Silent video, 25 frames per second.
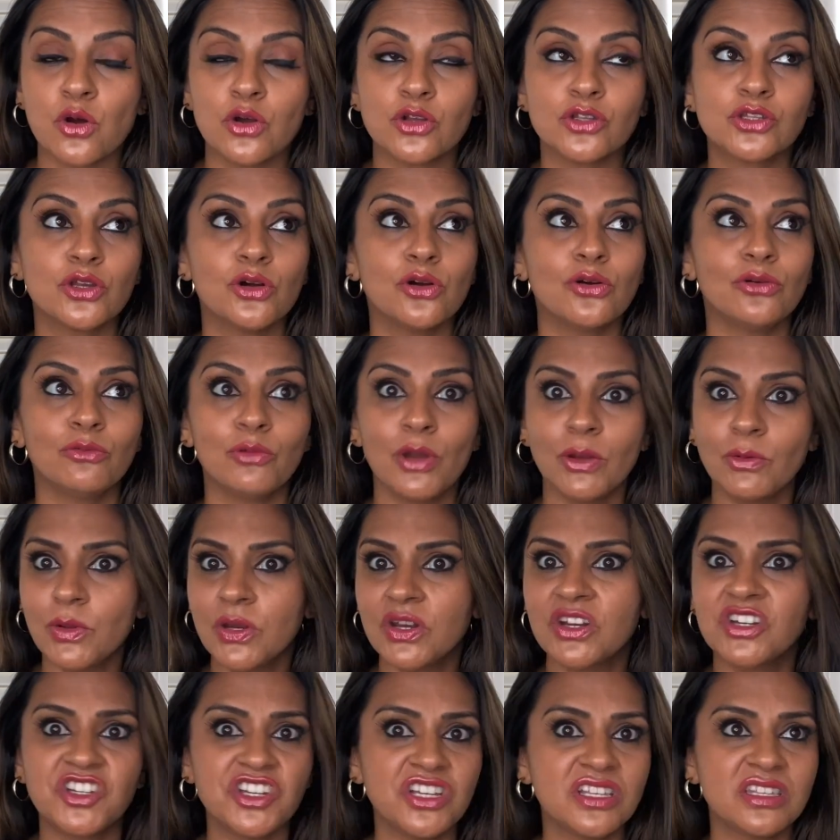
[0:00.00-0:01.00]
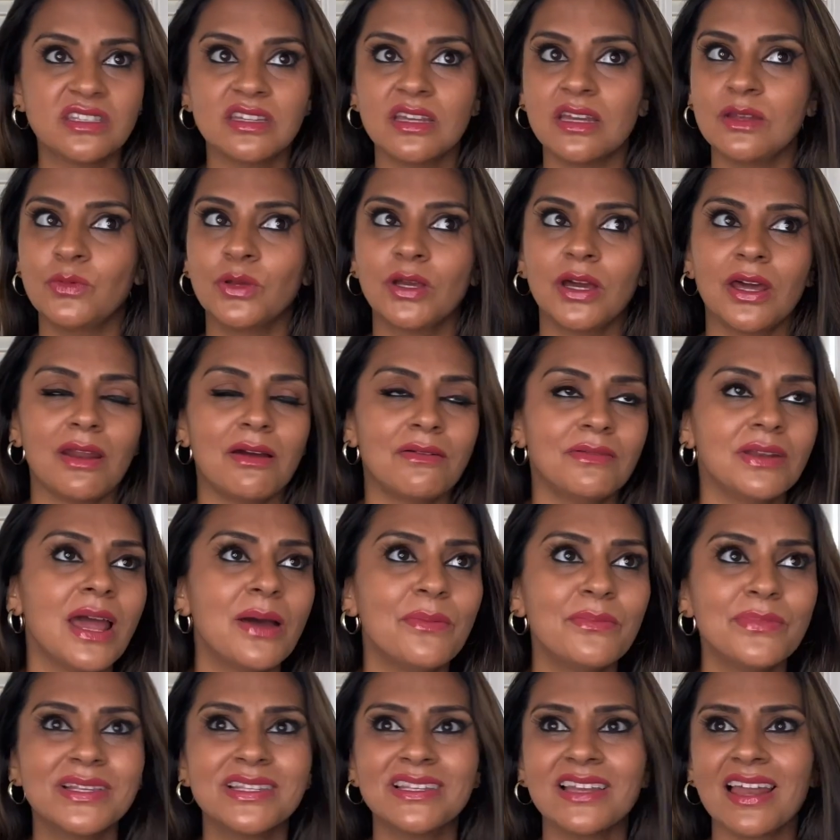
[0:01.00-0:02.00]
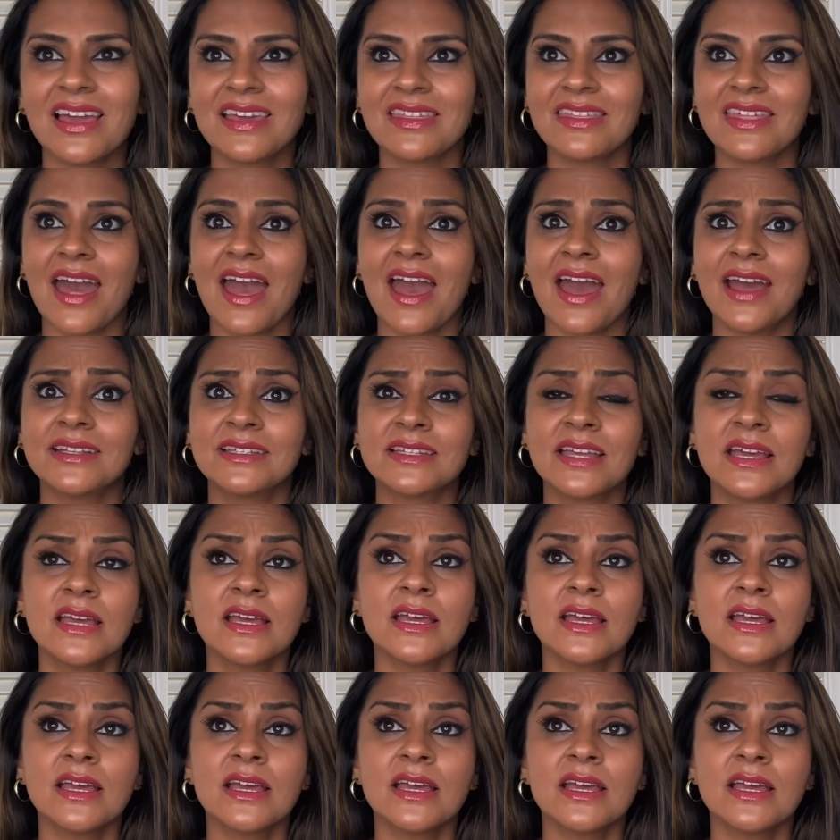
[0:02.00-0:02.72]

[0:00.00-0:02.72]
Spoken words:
So when we registered, we got our numbers like that.